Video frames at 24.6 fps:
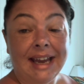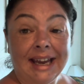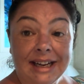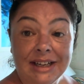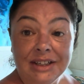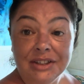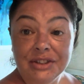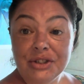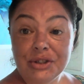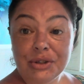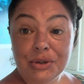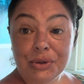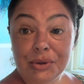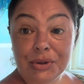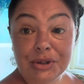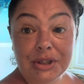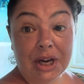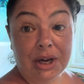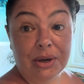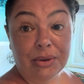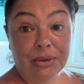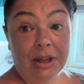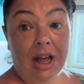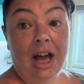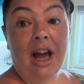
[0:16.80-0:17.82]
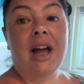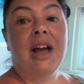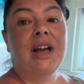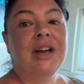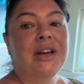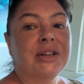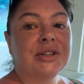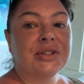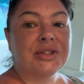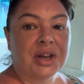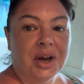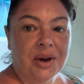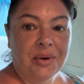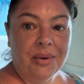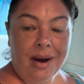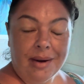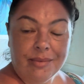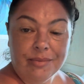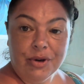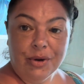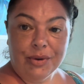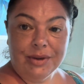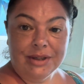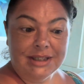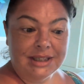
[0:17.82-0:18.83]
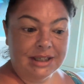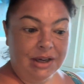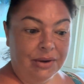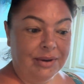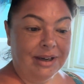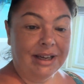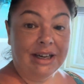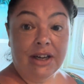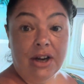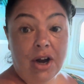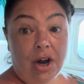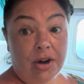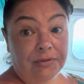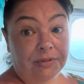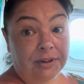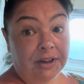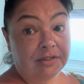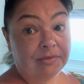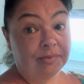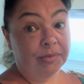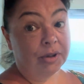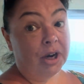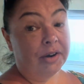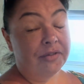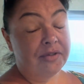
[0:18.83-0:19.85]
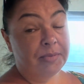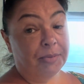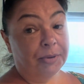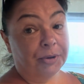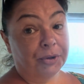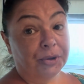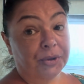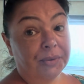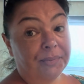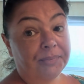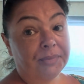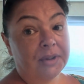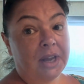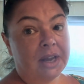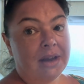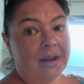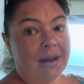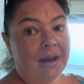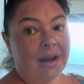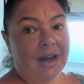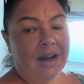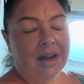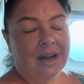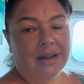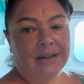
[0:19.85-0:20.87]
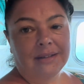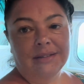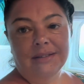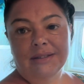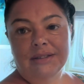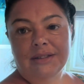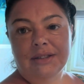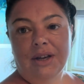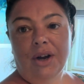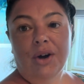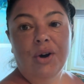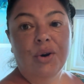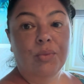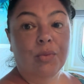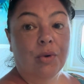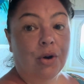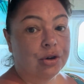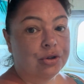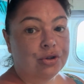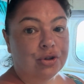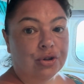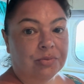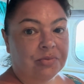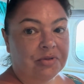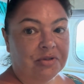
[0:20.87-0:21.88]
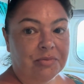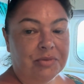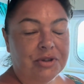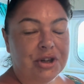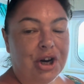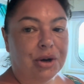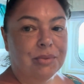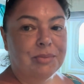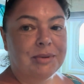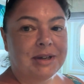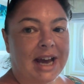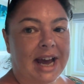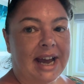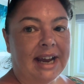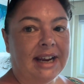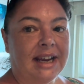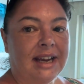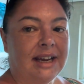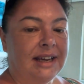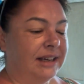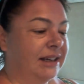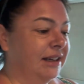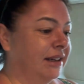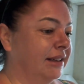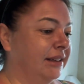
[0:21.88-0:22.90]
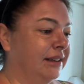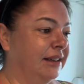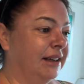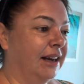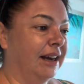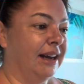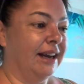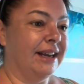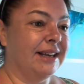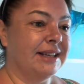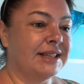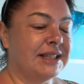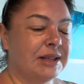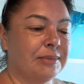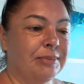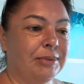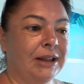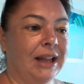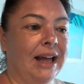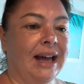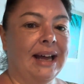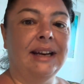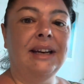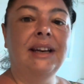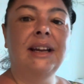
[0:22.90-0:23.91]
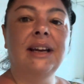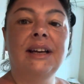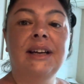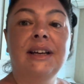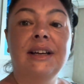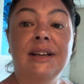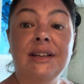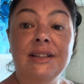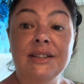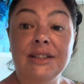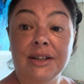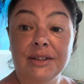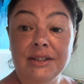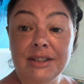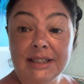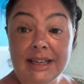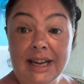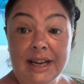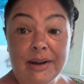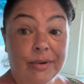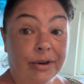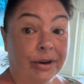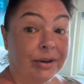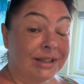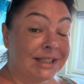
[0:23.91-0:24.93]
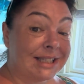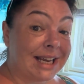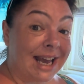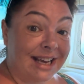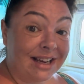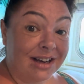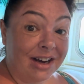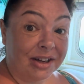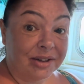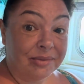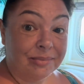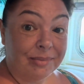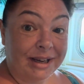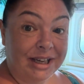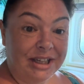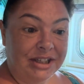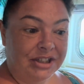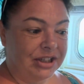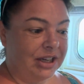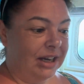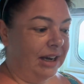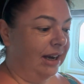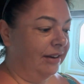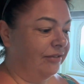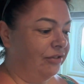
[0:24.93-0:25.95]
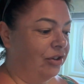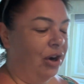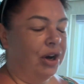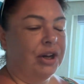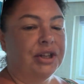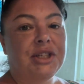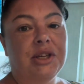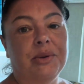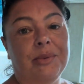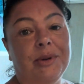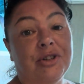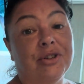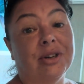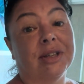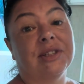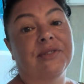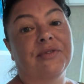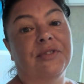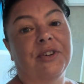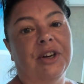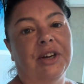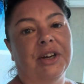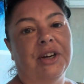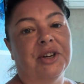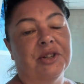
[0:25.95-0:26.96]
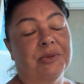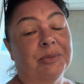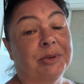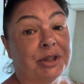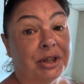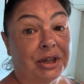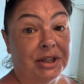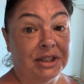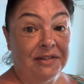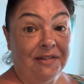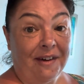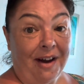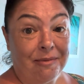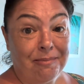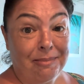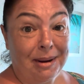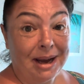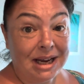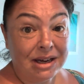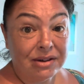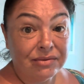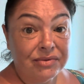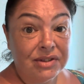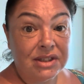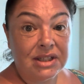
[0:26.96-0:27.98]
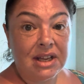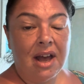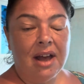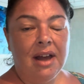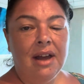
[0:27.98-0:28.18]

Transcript: into Tortola, so I'm going to go and get a coffee from the coffee port and go and watch up from top deck. Is the plan. So today we're going to Cane Garden Beach. I've got a to-be transfer, cost me £35.